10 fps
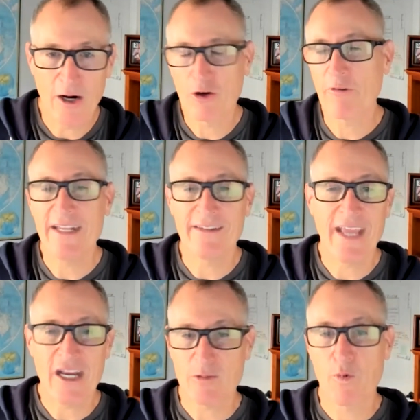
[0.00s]
create
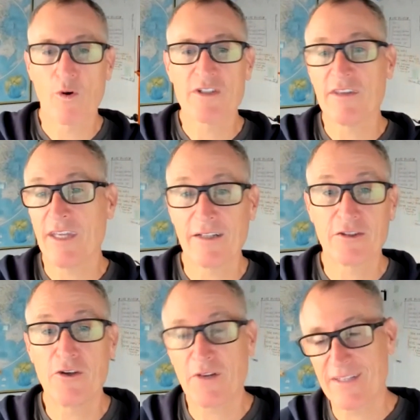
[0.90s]
dashboards and things so
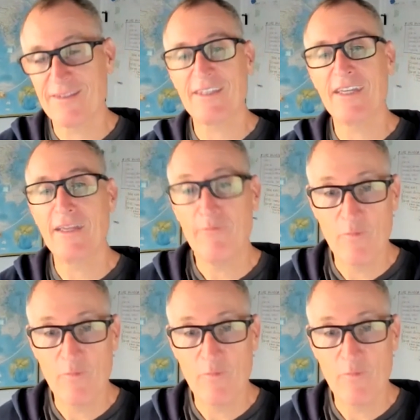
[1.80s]
you can see